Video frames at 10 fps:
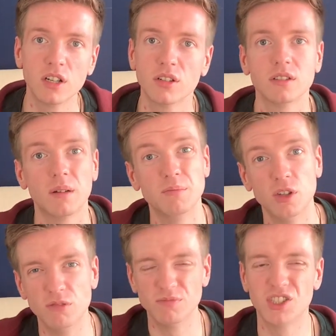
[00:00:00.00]
because I'm
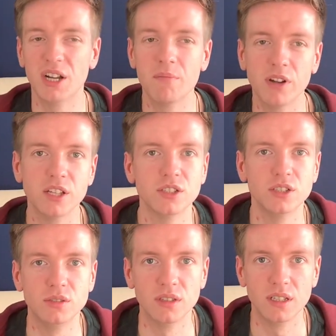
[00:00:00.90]
generally just
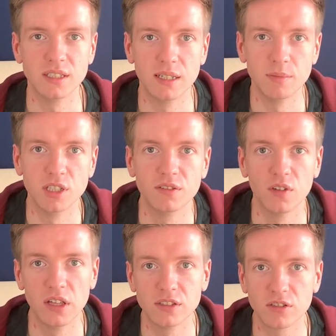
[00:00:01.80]
using these images for
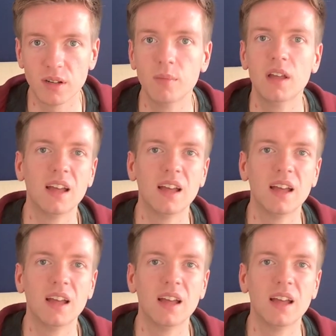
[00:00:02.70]
Instagram,